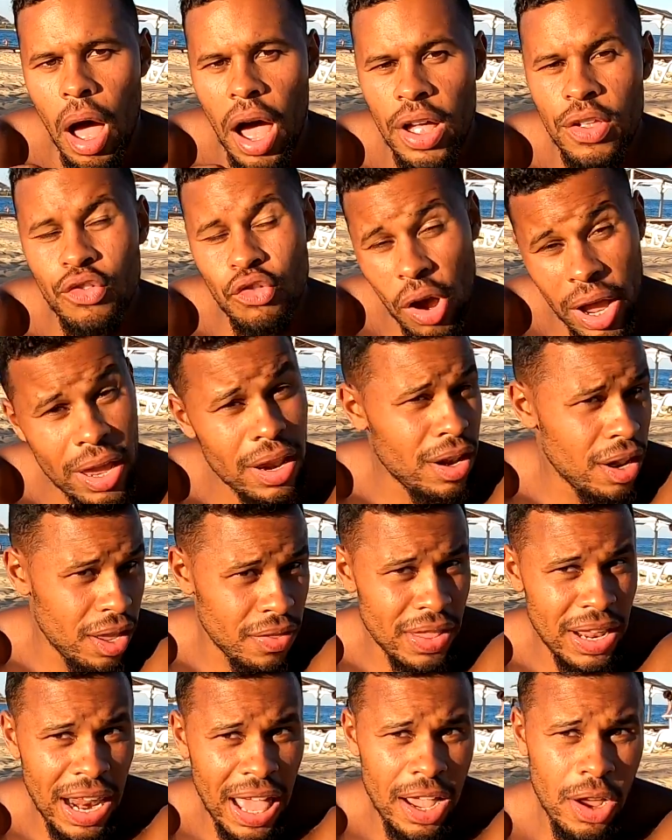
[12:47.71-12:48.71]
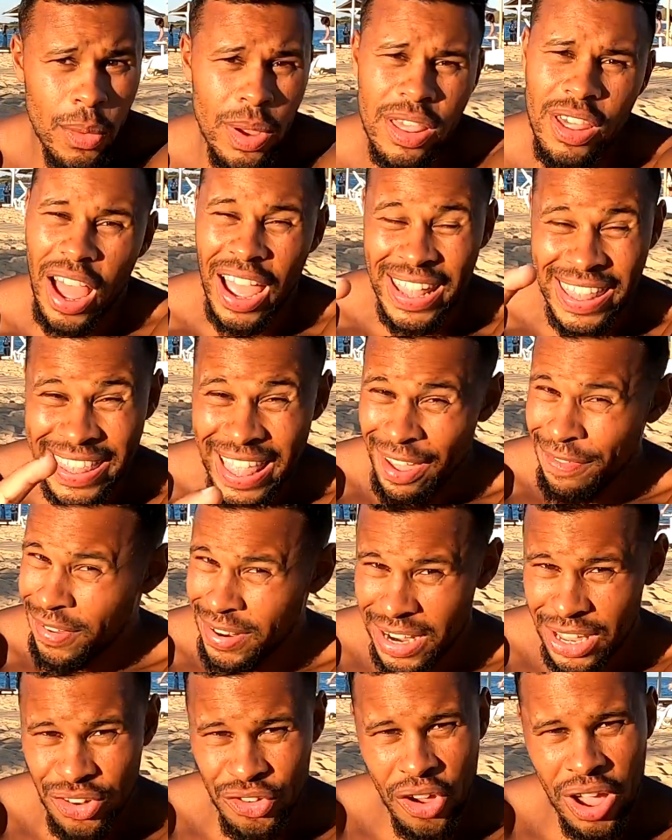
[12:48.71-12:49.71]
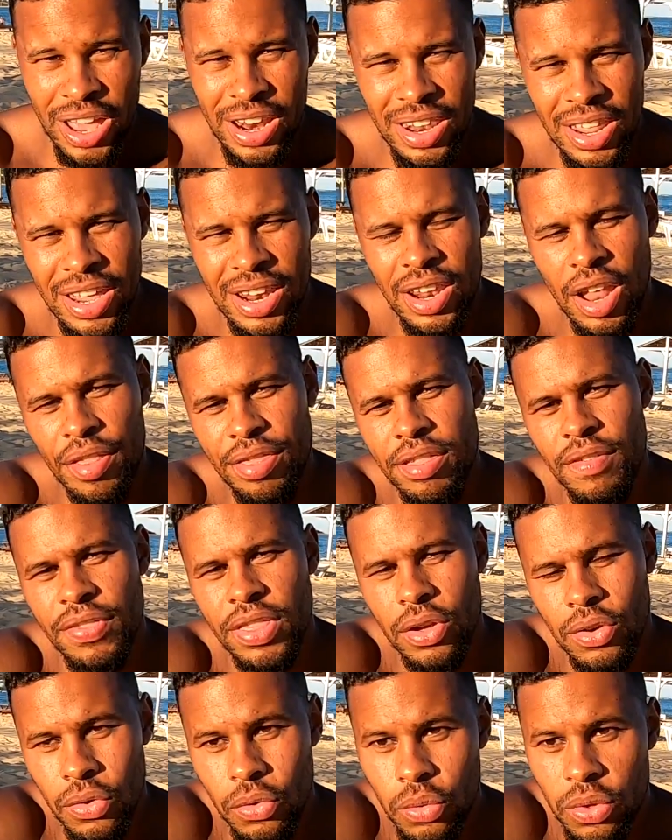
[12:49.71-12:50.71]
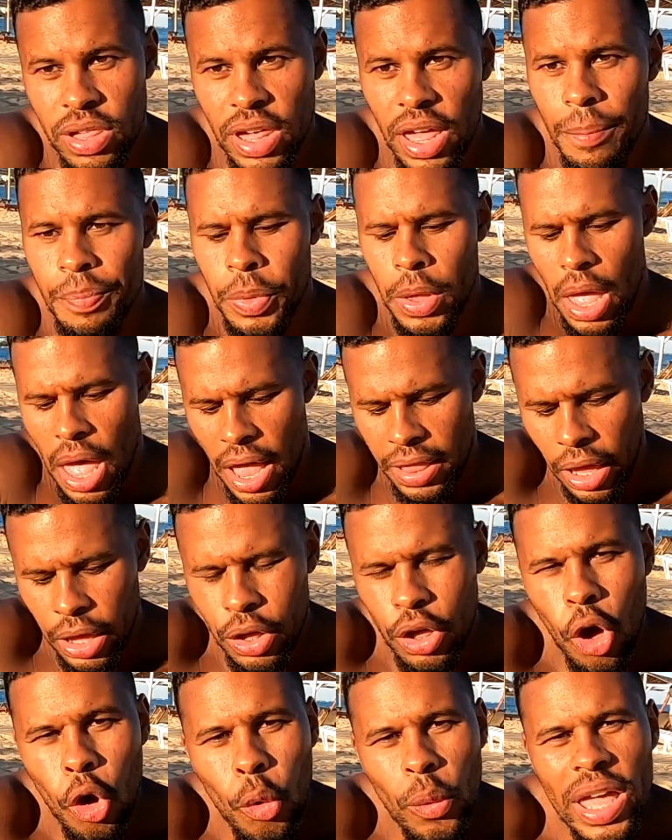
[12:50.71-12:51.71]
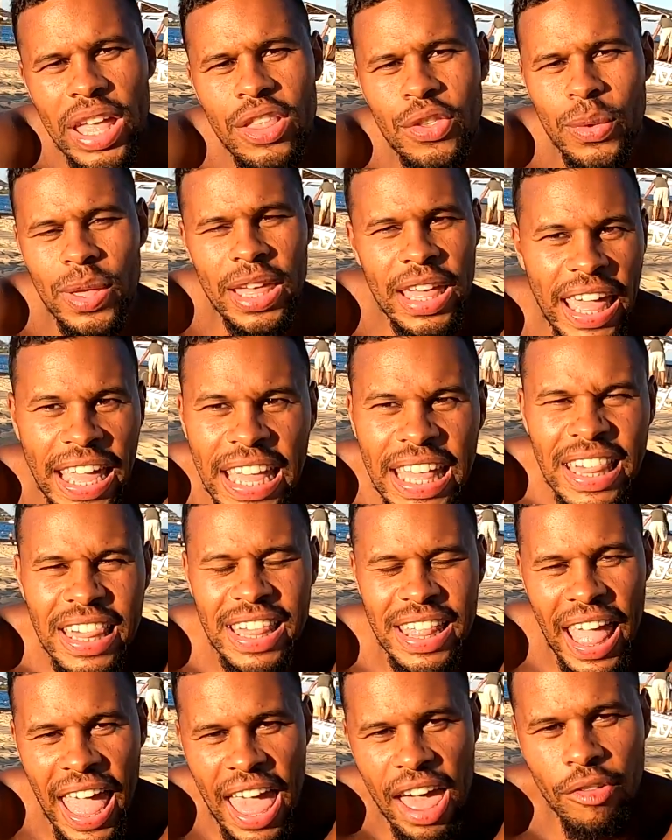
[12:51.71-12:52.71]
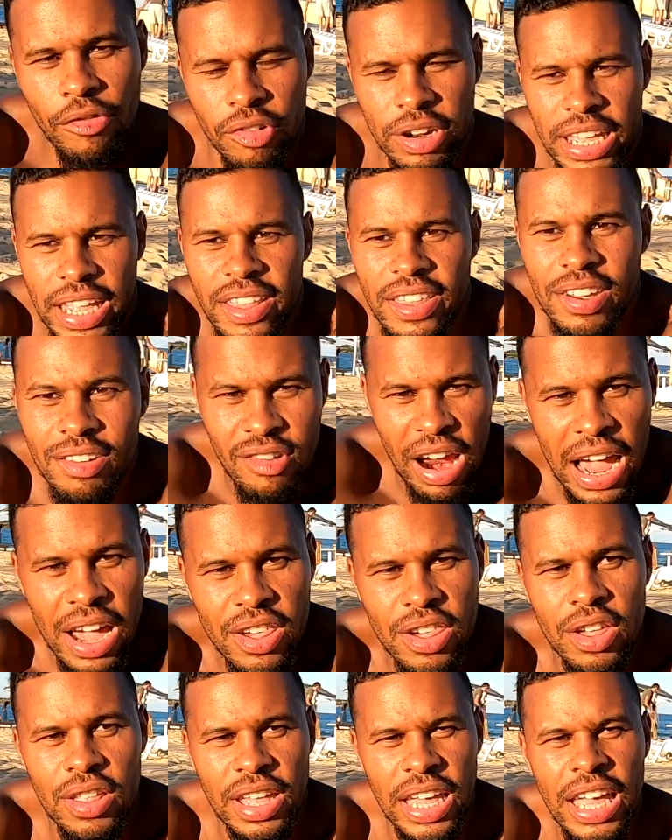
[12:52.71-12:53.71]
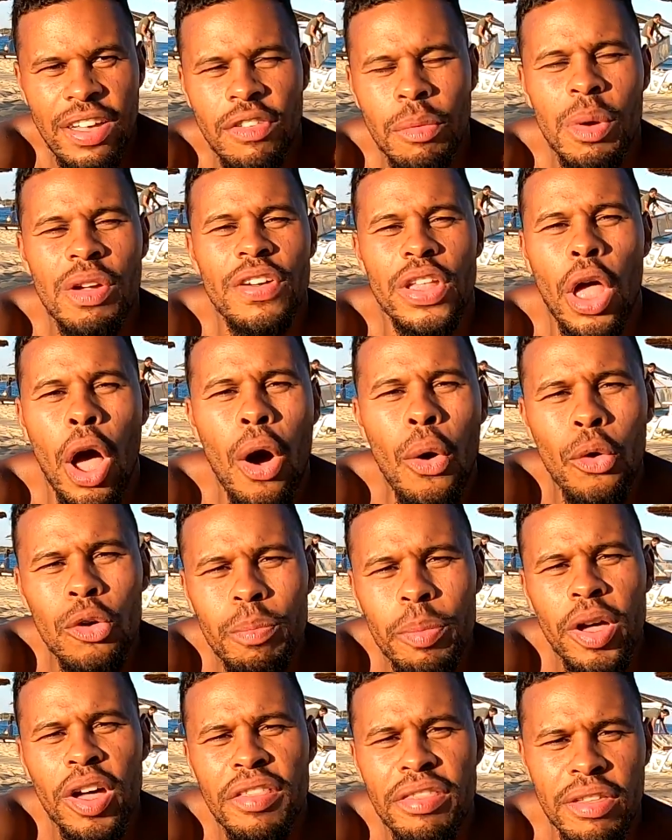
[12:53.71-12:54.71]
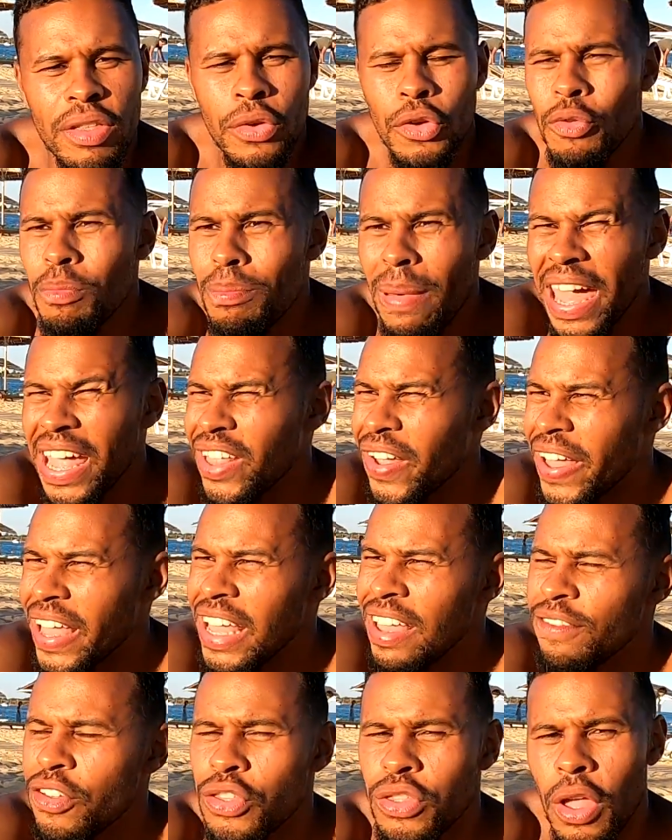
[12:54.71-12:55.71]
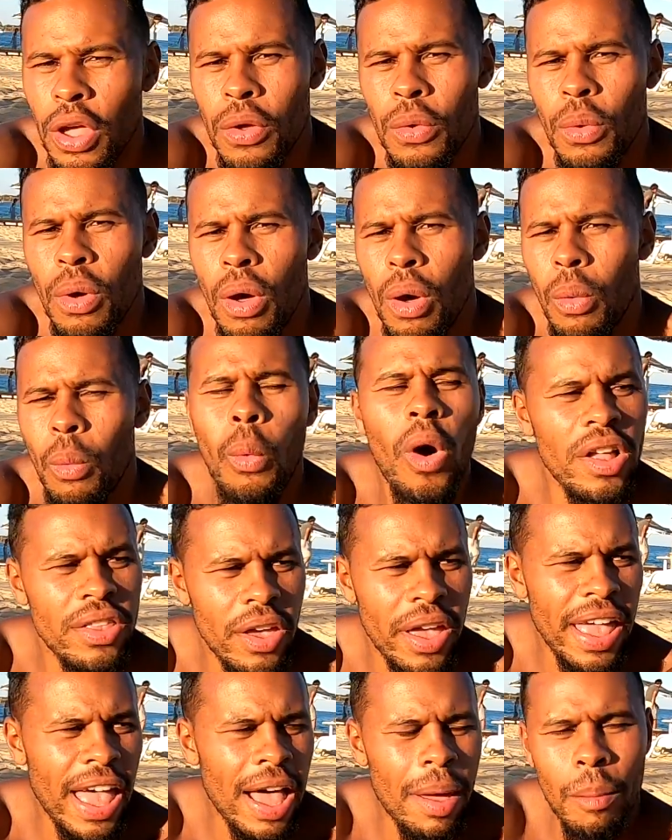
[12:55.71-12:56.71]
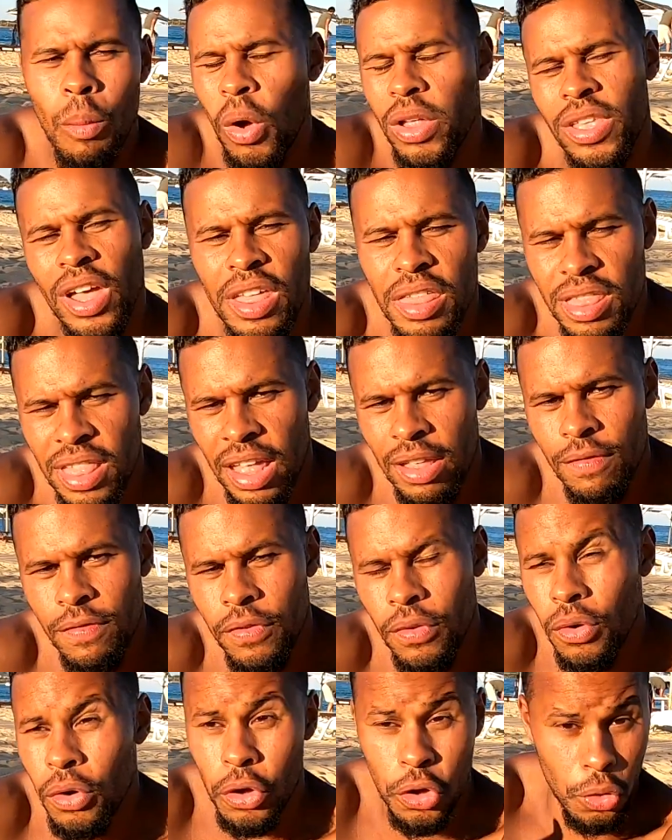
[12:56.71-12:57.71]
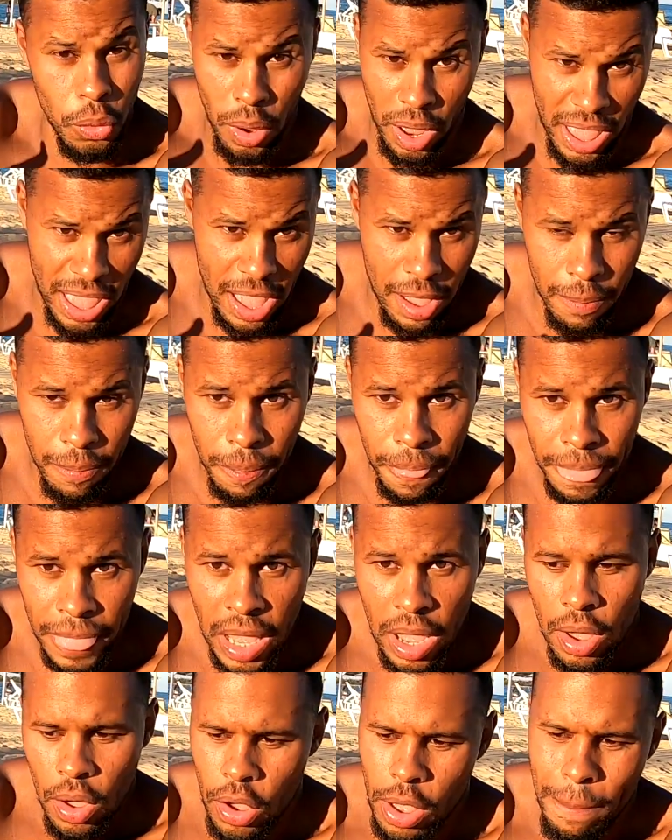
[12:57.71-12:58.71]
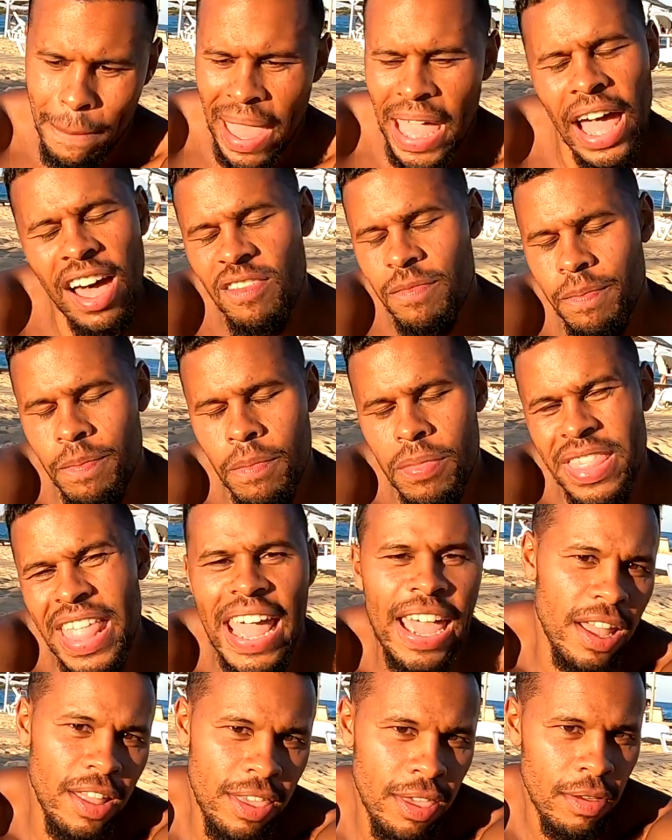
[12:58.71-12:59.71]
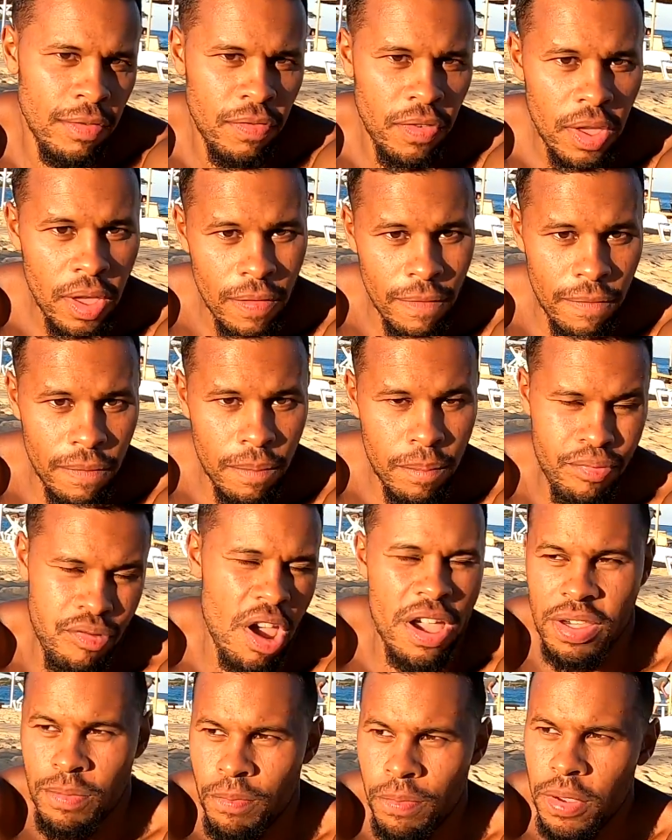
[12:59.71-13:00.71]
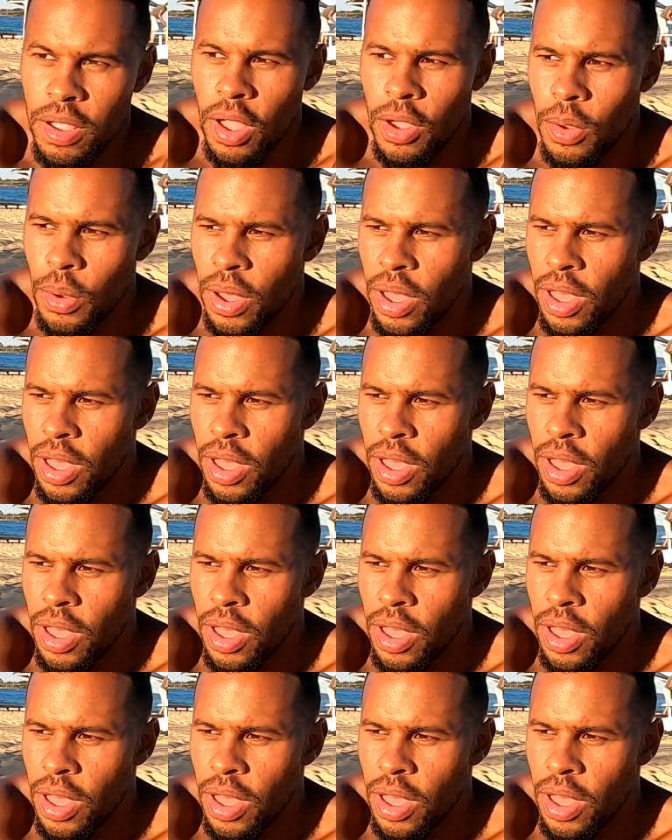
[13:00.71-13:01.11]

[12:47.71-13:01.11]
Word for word: I try and learn the language, I definitely try and learn lots of the culture, and I go into each and every interaction, even with an old person who may not even know what I am, what I stand for, who I am, and may have negative pre, you know,